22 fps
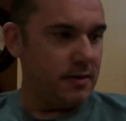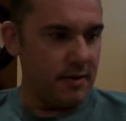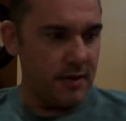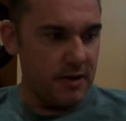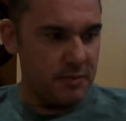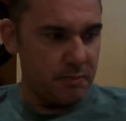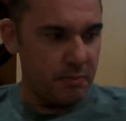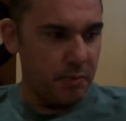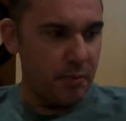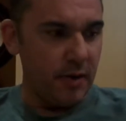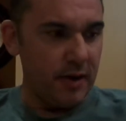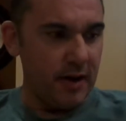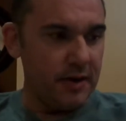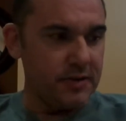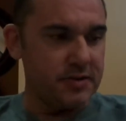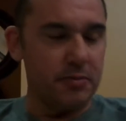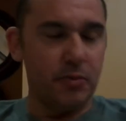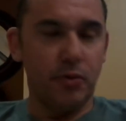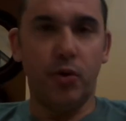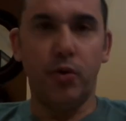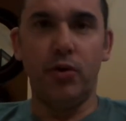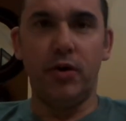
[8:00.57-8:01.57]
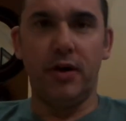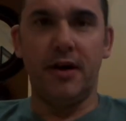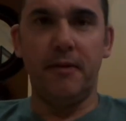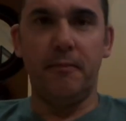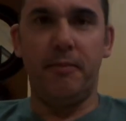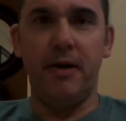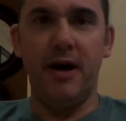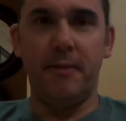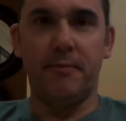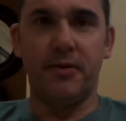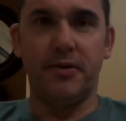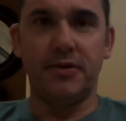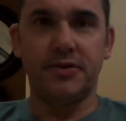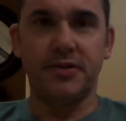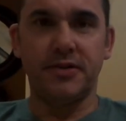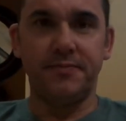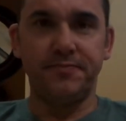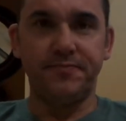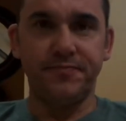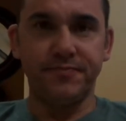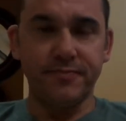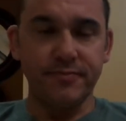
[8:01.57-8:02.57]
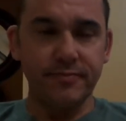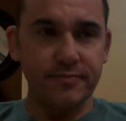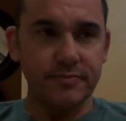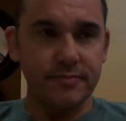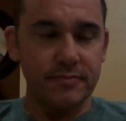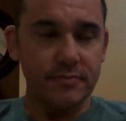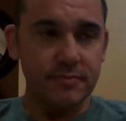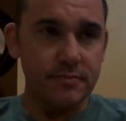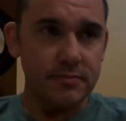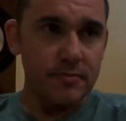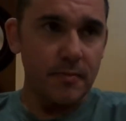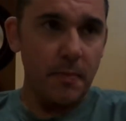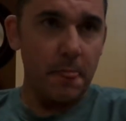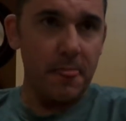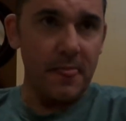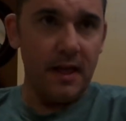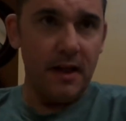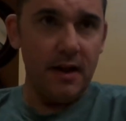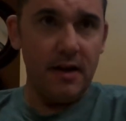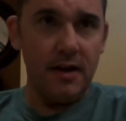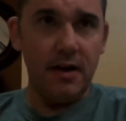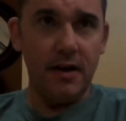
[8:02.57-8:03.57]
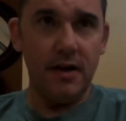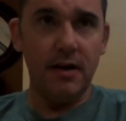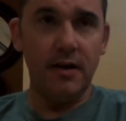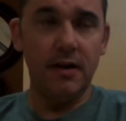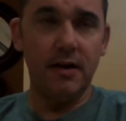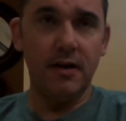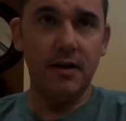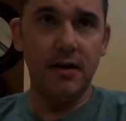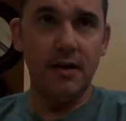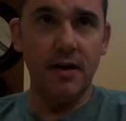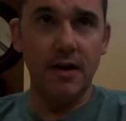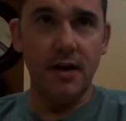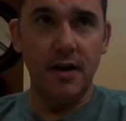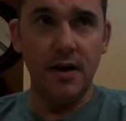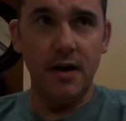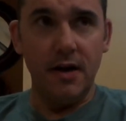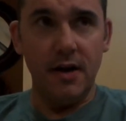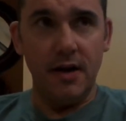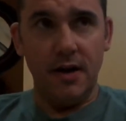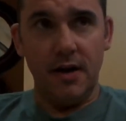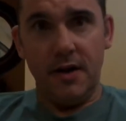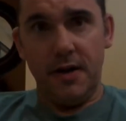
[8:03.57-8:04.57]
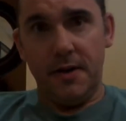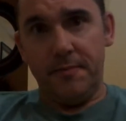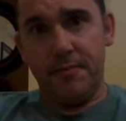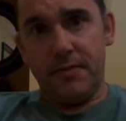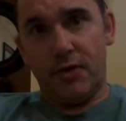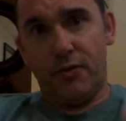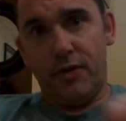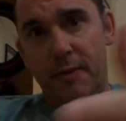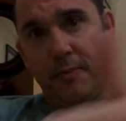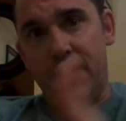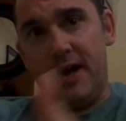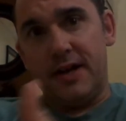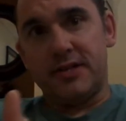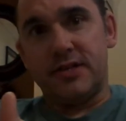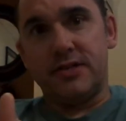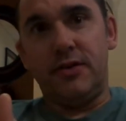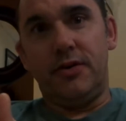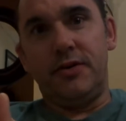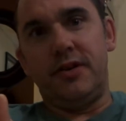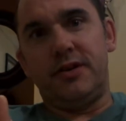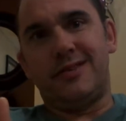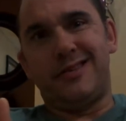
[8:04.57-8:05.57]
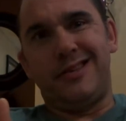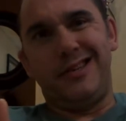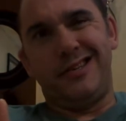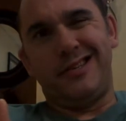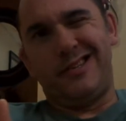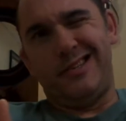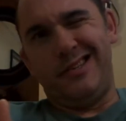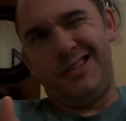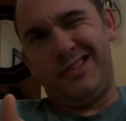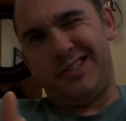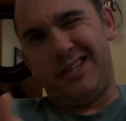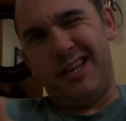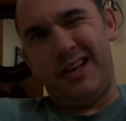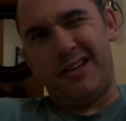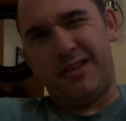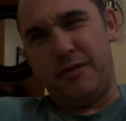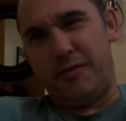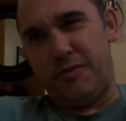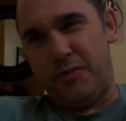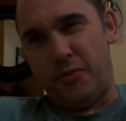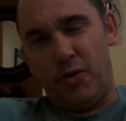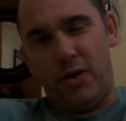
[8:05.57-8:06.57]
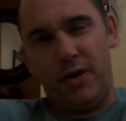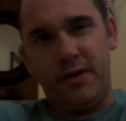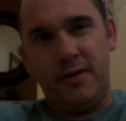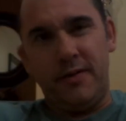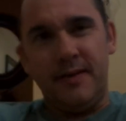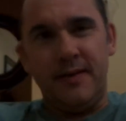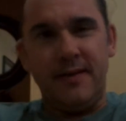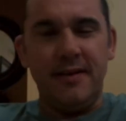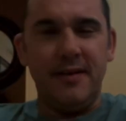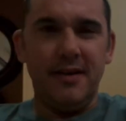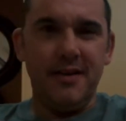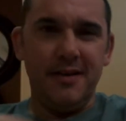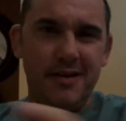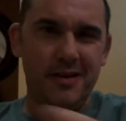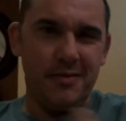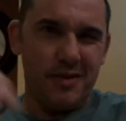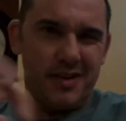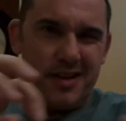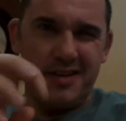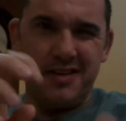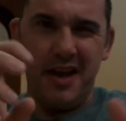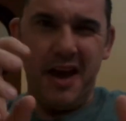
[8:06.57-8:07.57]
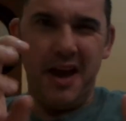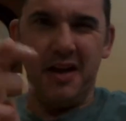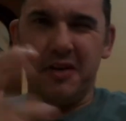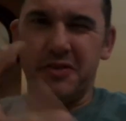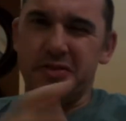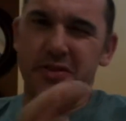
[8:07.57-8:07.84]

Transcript: It's putting on some cool looking peppers. The Reaper has his own distinctive one with the tail.